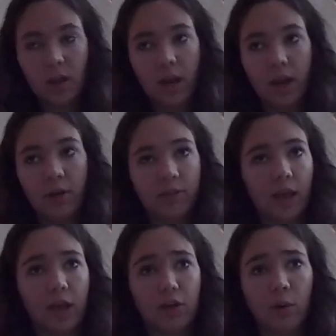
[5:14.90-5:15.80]
and I was
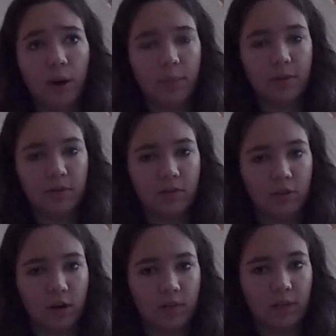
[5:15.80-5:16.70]
like, I don't want to miss the
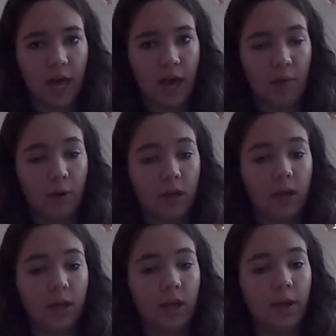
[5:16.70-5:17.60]
start of that. I want
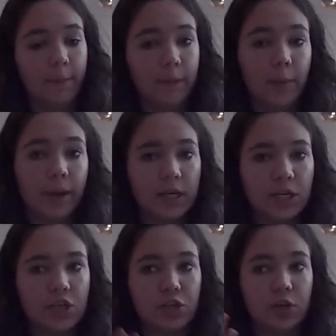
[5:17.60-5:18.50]
to meet my
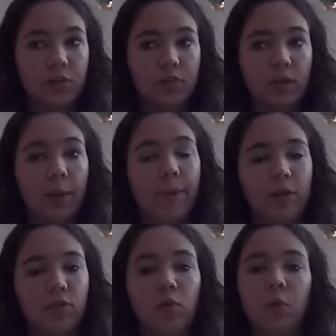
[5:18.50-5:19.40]
teachers, get my
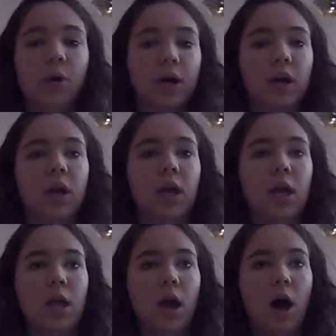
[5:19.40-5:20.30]
schoolwork
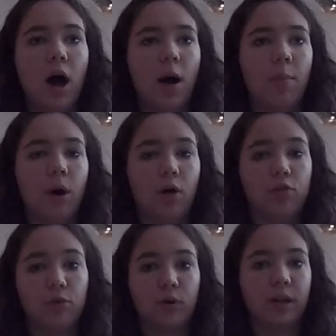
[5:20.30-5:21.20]
um, all
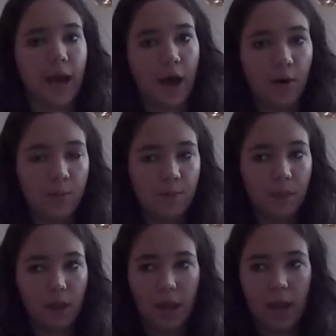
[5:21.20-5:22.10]
sorted out
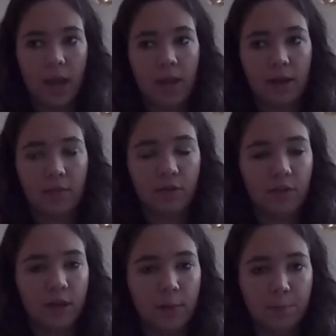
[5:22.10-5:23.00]
and
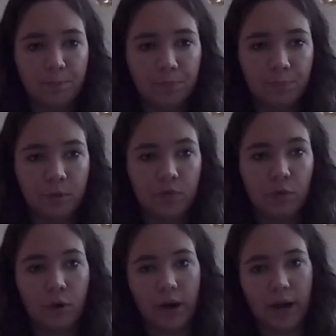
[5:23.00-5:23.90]
everything
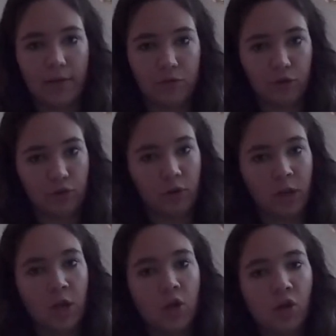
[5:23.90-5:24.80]
before I have surgery.
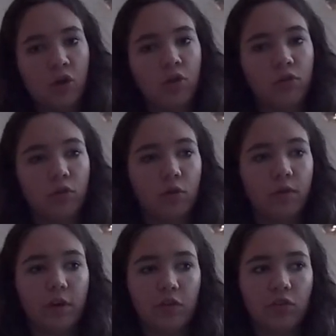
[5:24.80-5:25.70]
So
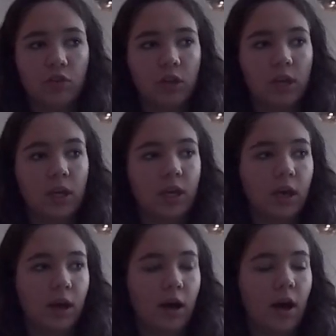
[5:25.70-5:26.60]
eventually,
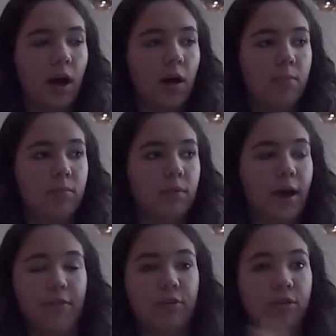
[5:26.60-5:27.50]
um,
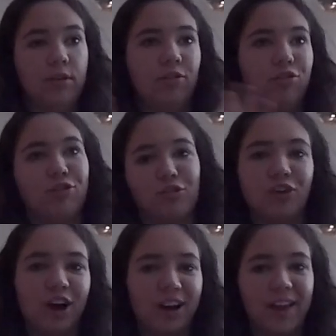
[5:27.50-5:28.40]
after the initial
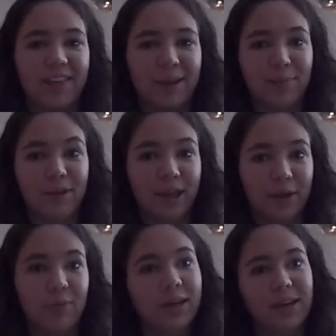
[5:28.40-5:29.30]
shock and like being
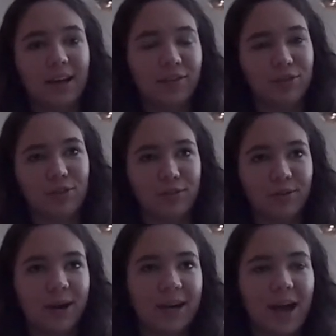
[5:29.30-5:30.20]
like, we need to have surgery
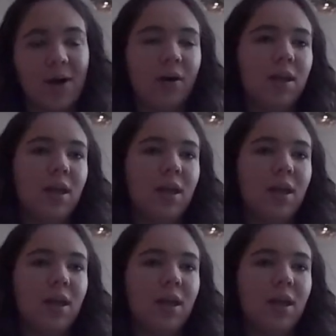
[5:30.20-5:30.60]
right now,